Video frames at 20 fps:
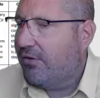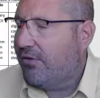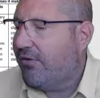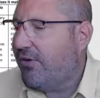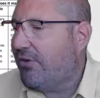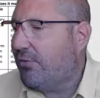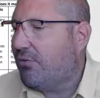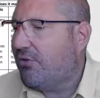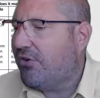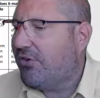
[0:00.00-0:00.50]
So
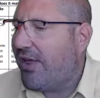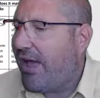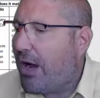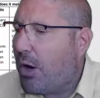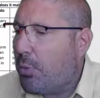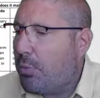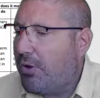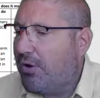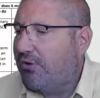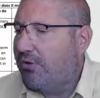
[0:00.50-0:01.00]
this will just
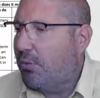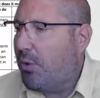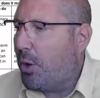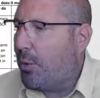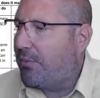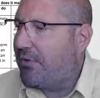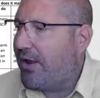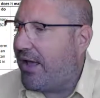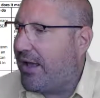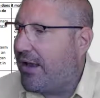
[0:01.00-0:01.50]
help you to
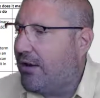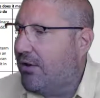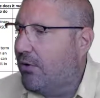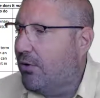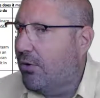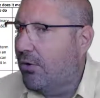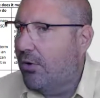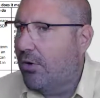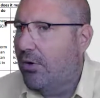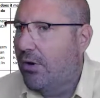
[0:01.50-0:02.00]
update
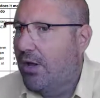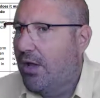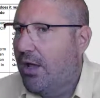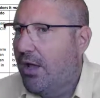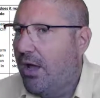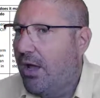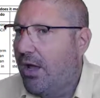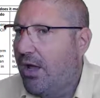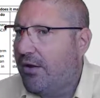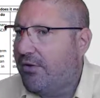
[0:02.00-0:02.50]
your
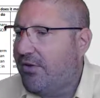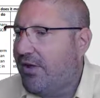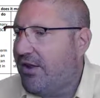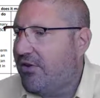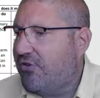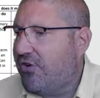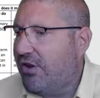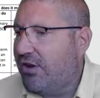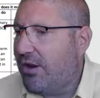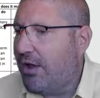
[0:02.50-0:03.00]

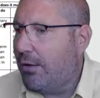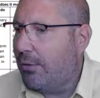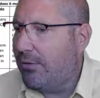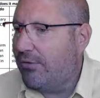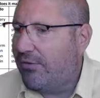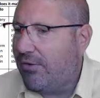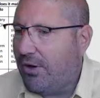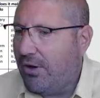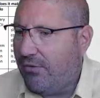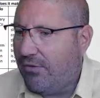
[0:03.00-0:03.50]
teaching
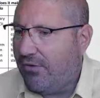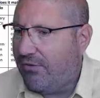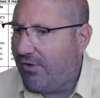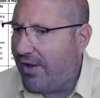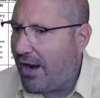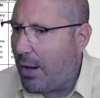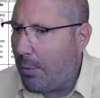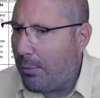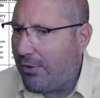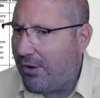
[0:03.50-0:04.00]
notes that you've
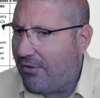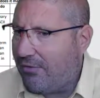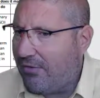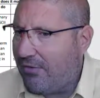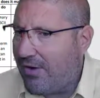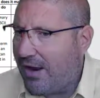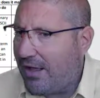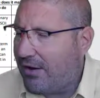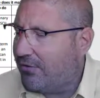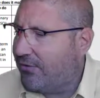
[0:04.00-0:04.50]
developed over
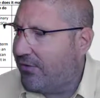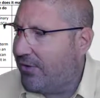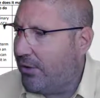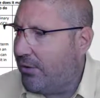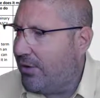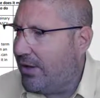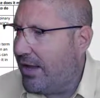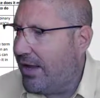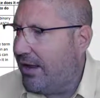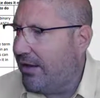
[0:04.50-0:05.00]
the last
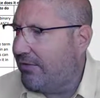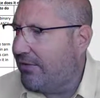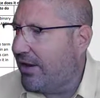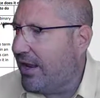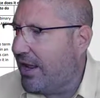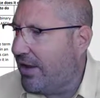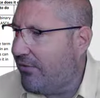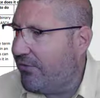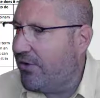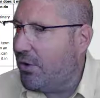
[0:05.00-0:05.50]
few years
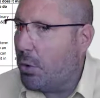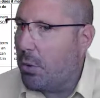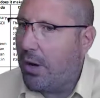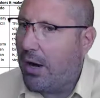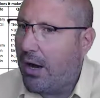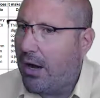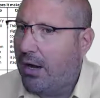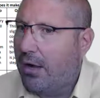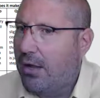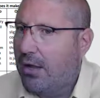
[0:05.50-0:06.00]
if you
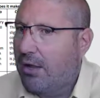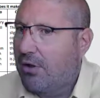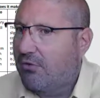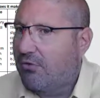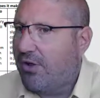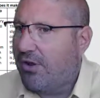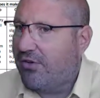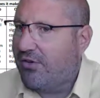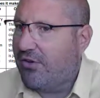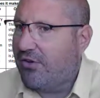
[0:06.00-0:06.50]
are
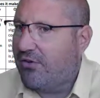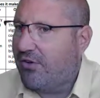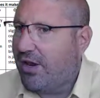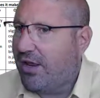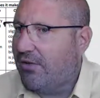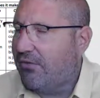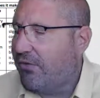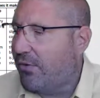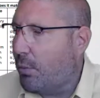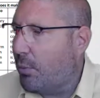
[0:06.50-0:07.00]

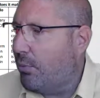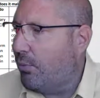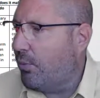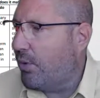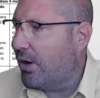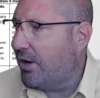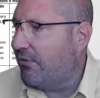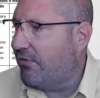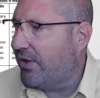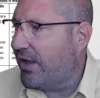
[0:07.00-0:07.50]
transitioning from
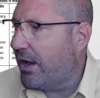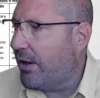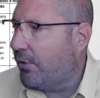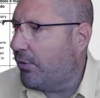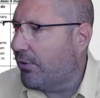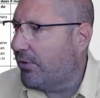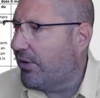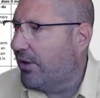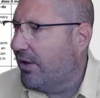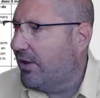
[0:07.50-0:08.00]
one of the
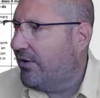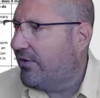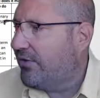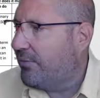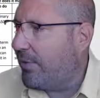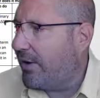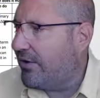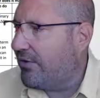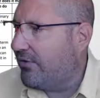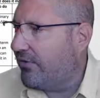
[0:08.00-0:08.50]
old
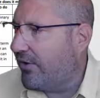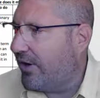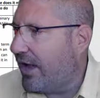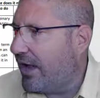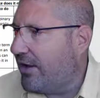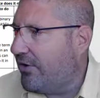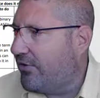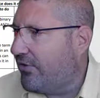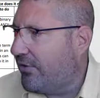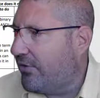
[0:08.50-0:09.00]

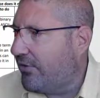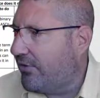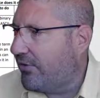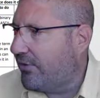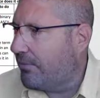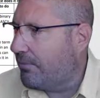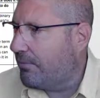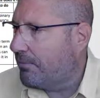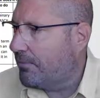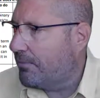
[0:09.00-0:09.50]

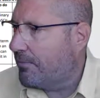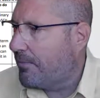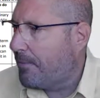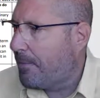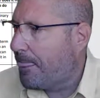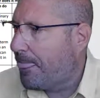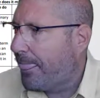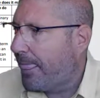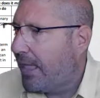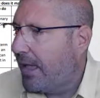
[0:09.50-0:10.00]
specifications.
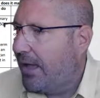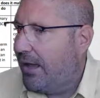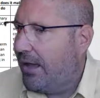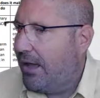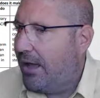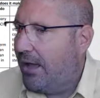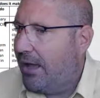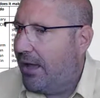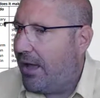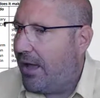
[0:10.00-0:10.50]

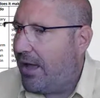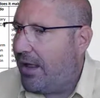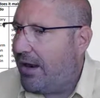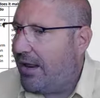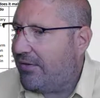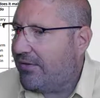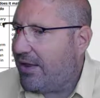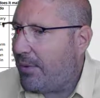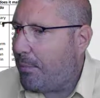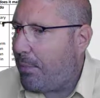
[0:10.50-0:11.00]

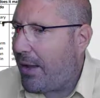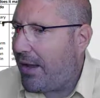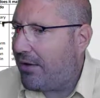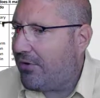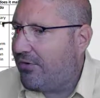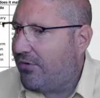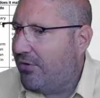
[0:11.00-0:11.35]
Let's get back